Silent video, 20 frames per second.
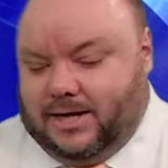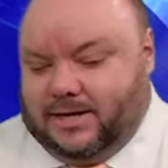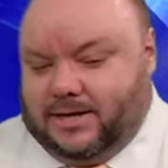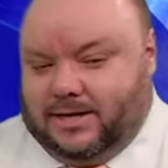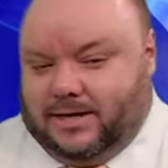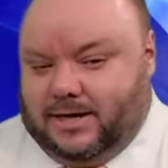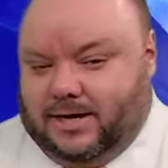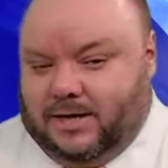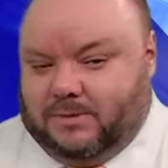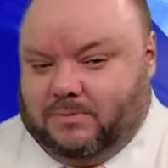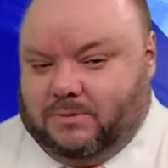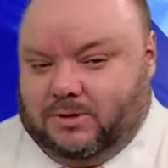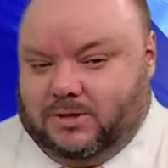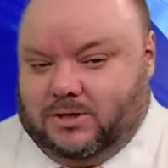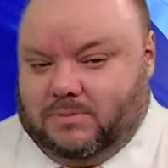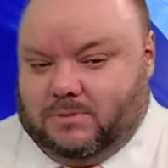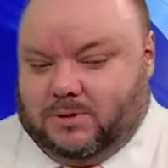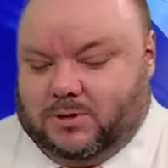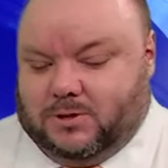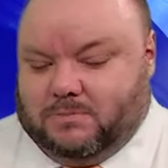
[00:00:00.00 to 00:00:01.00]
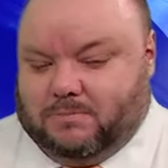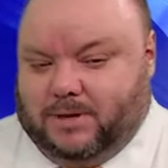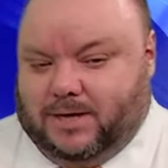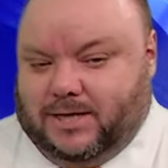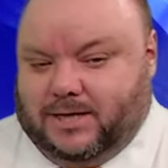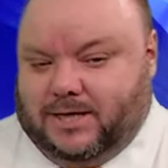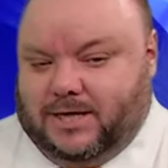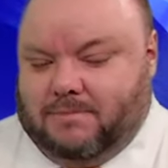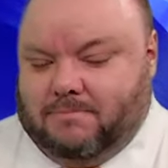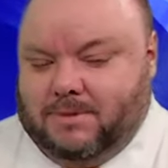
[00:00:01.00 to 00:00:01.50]
ahead with temperatures
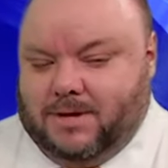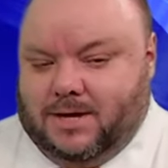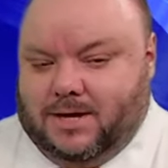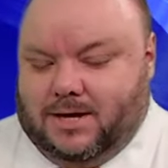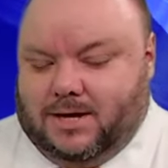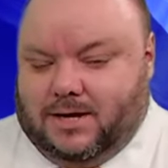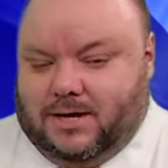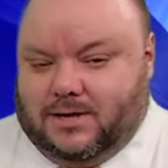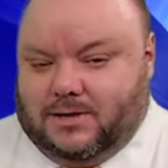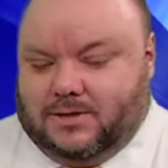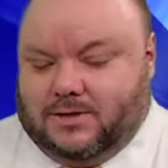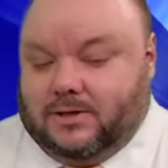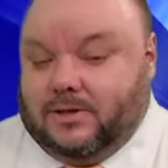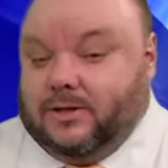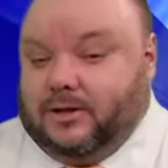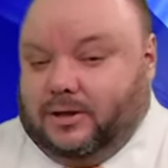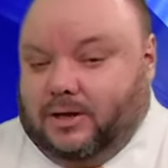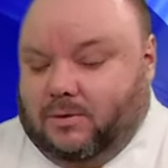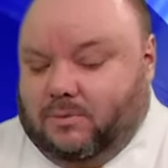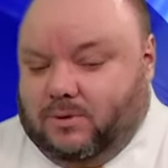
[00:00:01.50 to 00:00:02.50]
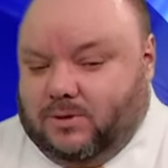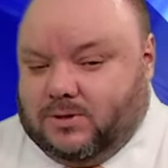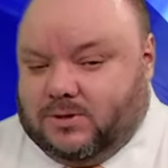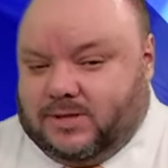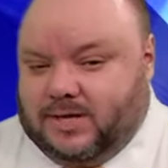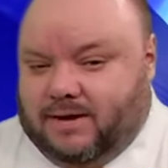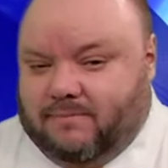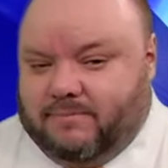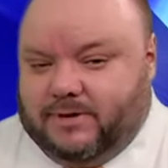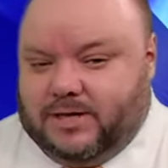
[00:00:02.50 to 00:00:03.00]
mainly into the lower
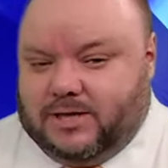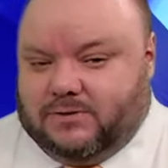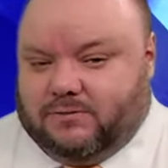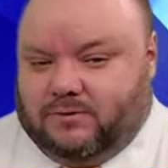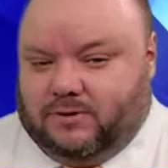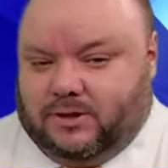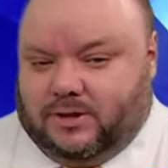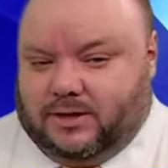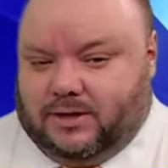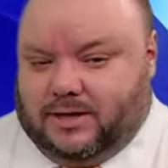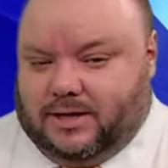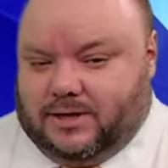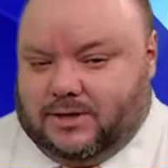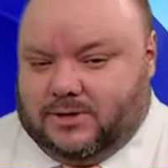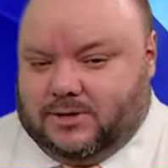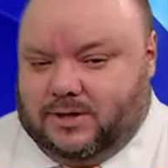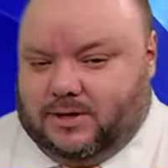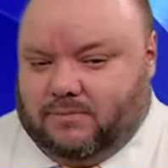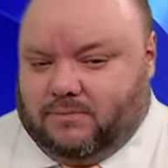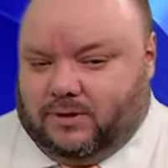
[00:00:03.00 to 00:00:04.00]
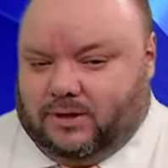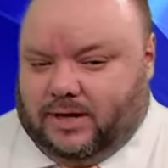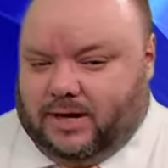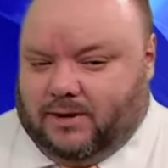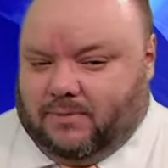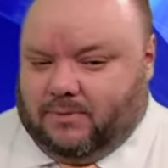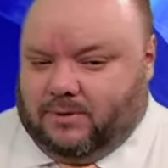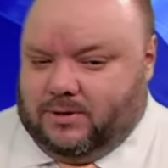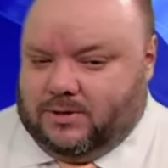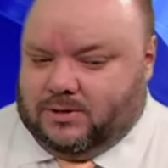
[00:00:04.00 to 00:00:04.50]
70s for the next several
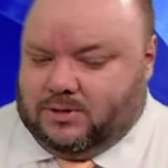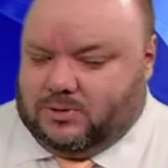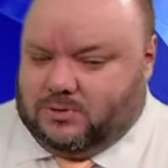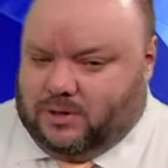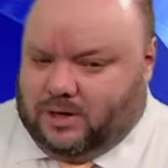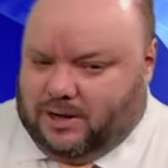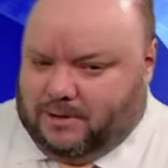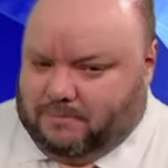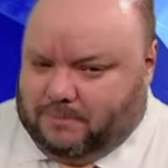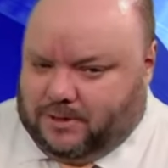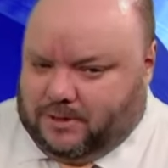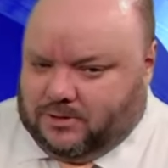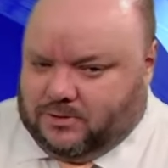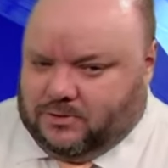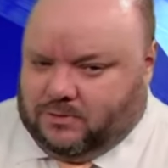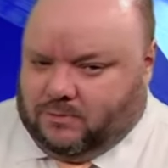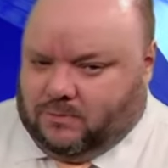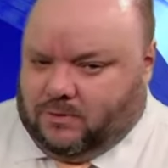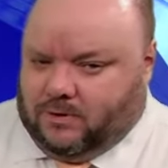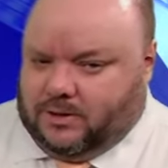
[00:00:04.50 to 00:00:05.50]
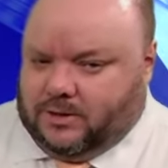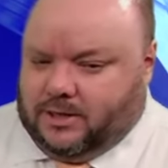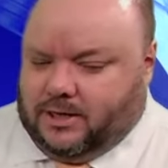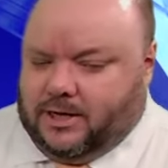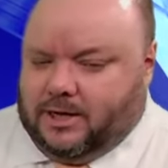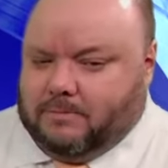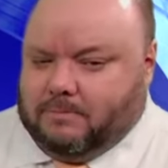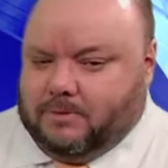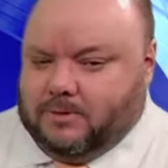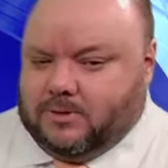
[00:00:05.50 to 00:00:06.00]
hours, dropping toward
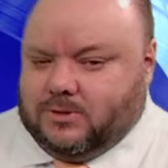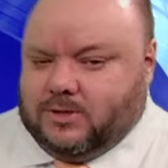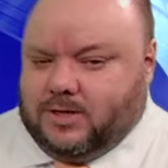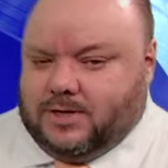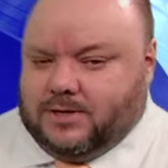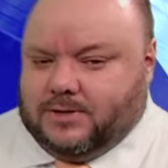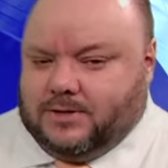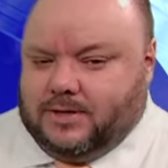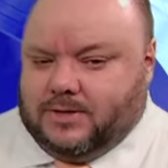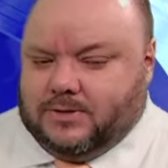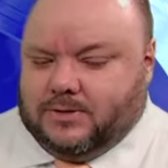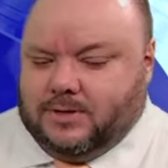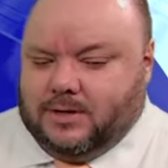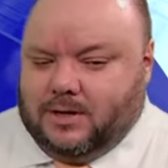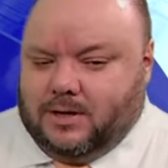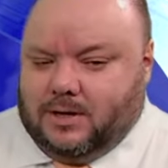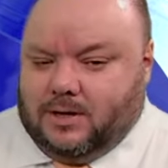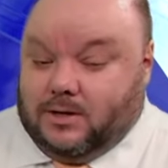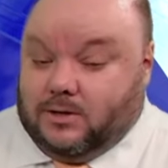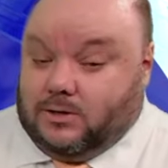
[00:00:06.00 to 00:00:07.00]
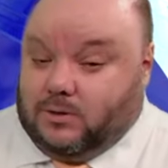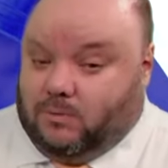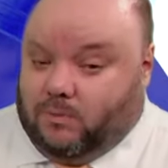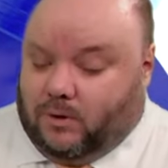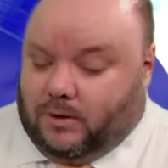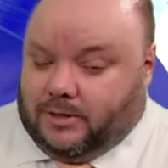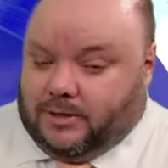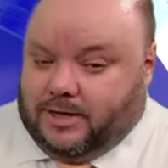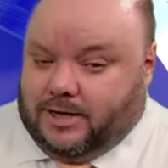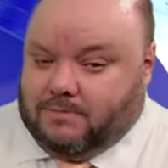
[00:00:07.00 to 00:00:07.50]
the upper 60s
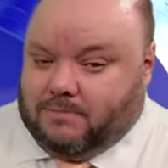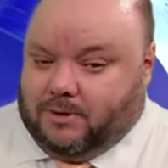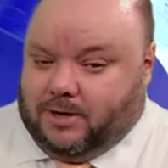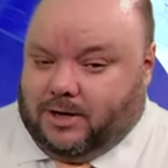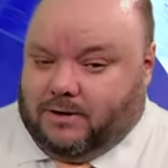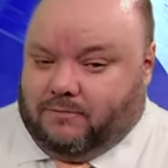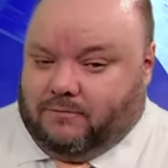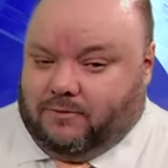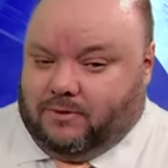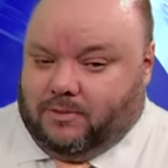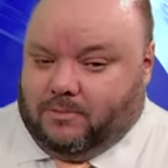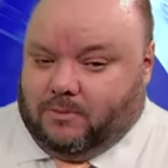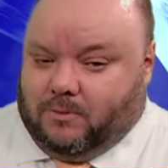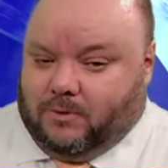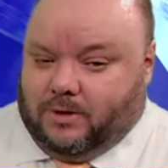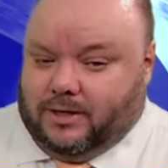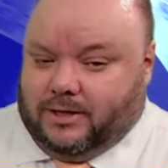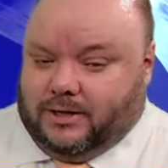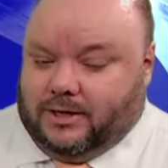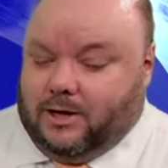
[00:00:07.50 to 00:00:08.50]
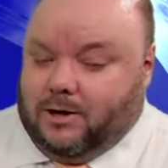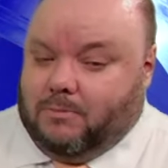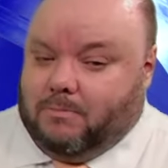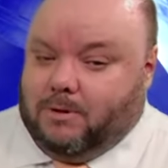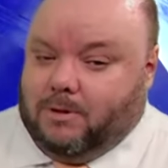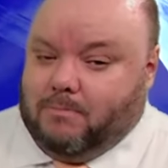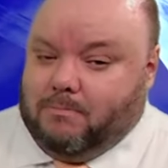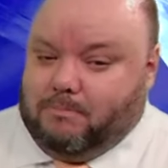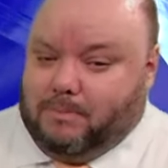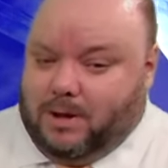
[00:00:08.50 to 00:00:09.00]
toward daybreak for a morning low.
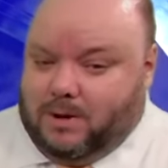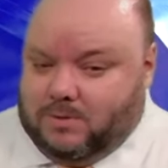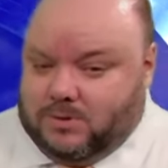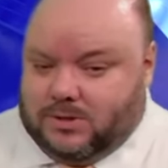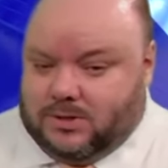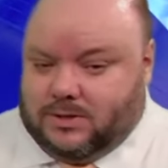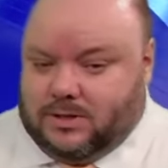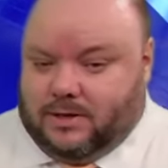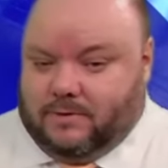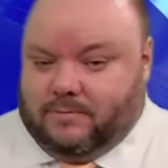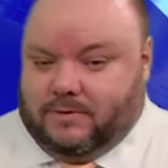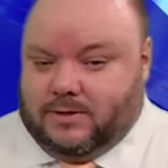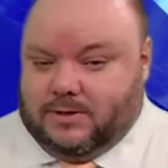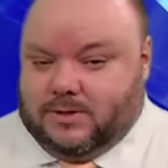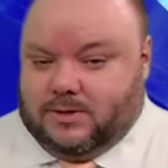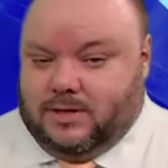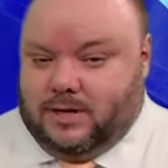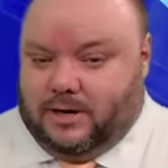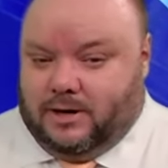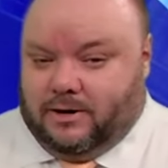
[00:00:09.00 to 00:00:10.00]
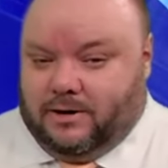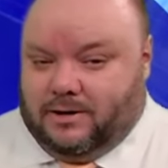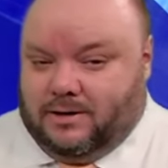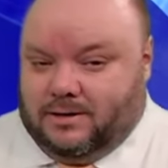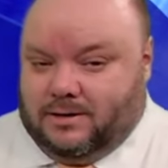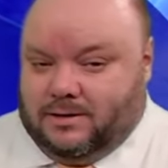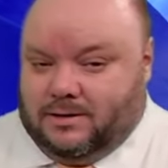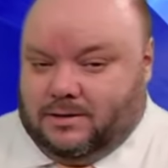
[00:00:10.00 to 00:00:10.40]
But most of us here